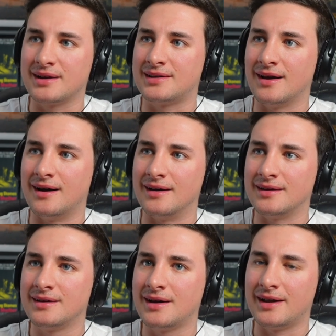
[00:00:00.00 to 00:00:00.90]
guy.
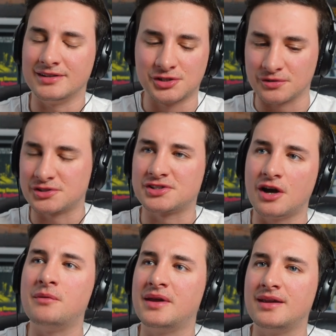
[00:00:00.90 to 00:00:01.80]
And it took so
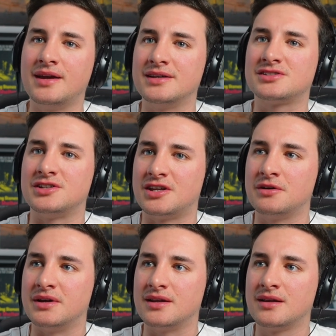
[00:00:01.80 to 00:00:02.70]
many years to do
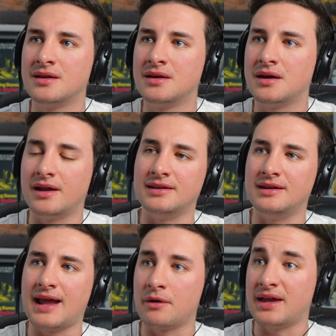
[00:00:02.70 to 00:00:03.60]
it. And
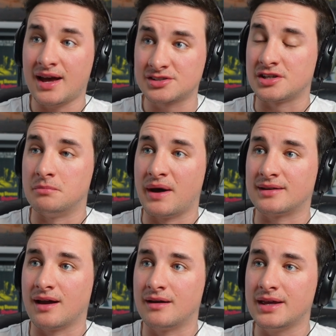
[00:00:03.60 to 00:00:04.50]
now he has turned bad
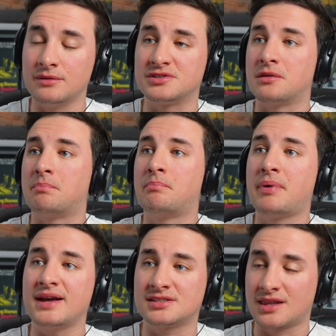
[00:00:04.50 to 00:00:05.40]
guy. It was the
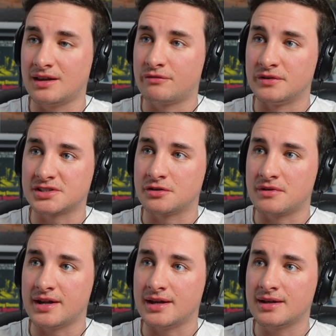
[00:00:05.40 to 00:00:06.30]
best thing for his
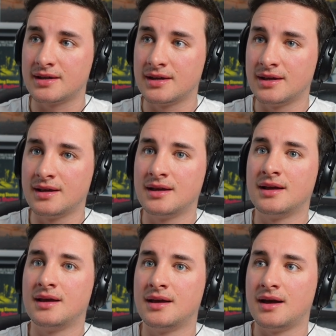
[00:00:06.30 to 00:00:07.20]
career.
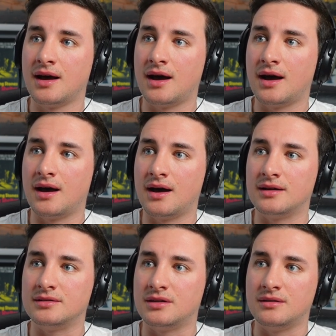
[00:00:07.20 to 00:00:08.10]
Uh,
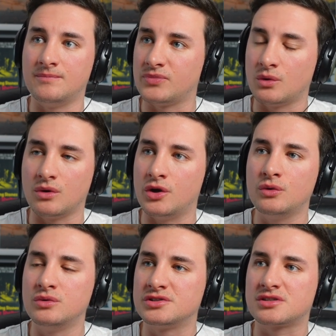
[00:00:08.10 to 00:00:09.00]
who
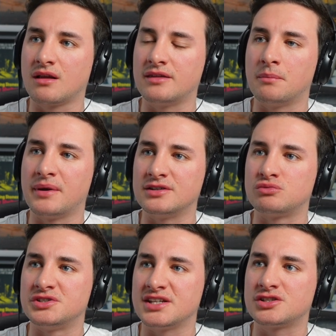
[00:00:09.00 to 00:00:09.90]
was like the biggest
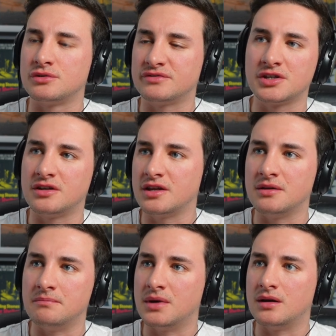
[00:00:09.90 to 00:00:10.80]
resistor of turning
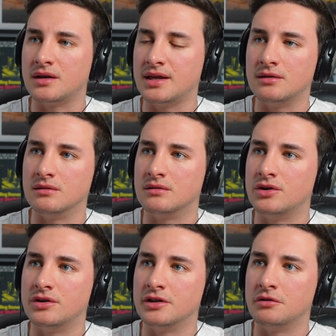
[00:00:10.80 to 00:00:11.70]
him uh, heel
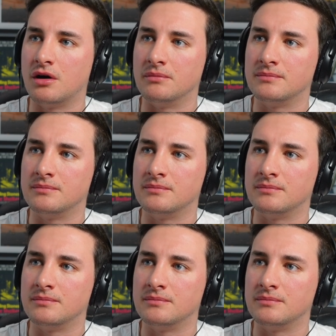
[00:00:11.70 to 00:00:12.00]
earlier on?